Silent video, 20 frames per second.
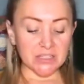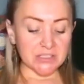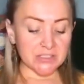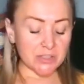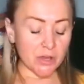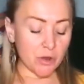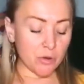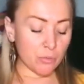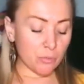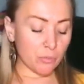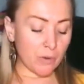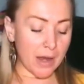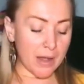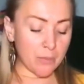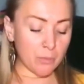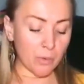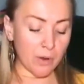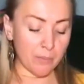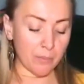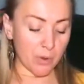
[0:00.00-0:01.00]
So
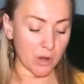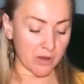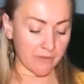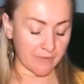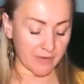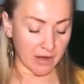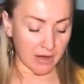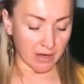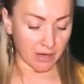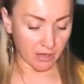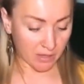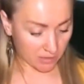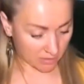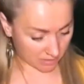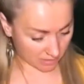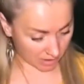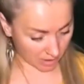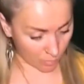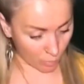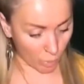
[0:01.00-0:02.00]
when we're moving
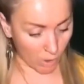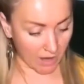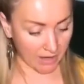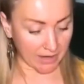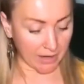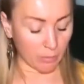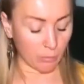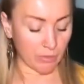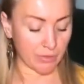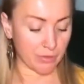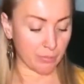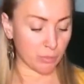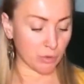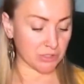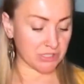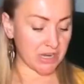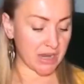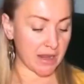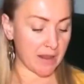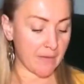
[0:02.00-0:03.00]
and working with the
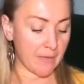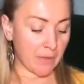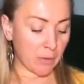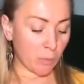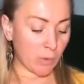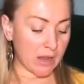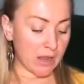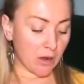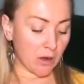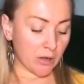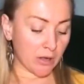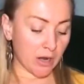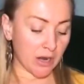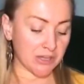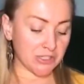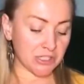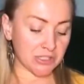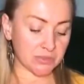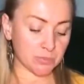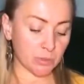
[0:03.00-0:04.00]
body,
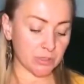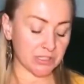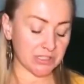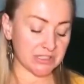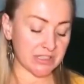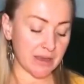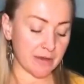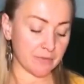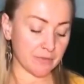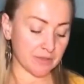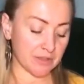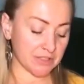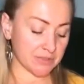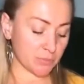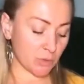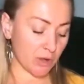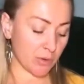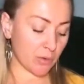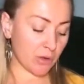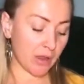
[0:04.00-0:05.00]
I just want to say it for this
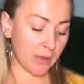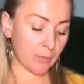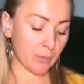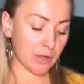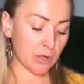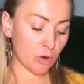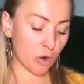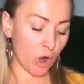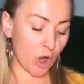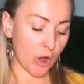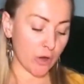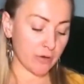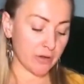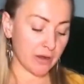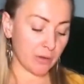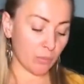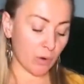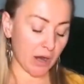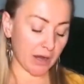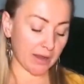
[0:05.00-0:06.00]
point, like, we're not
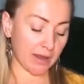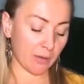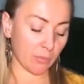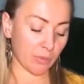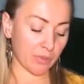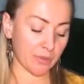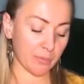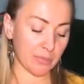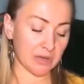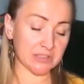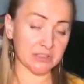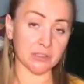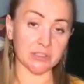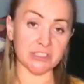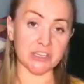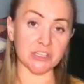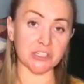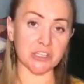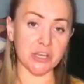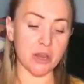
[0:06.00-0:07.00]
only working with the muscle
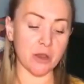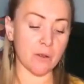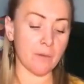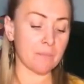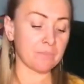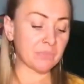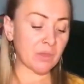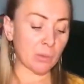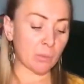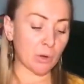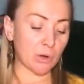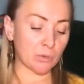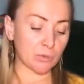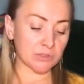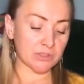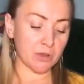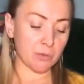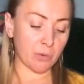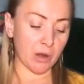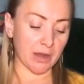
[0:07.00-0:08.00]
tissue, we're
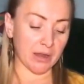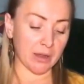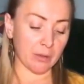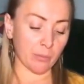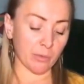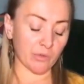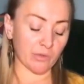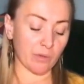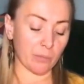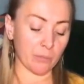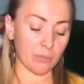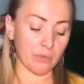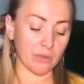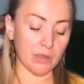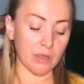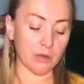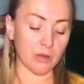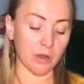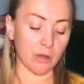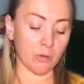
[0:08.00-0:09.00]
also working with
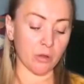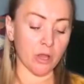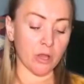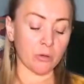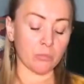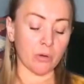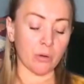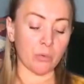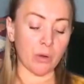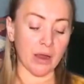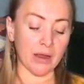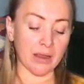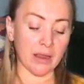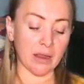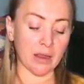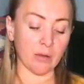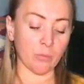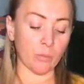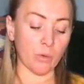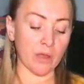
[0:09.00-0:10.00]
we're
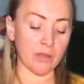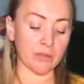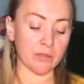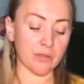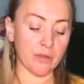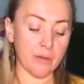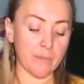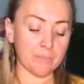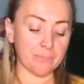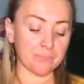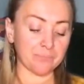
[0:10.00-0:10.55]
working with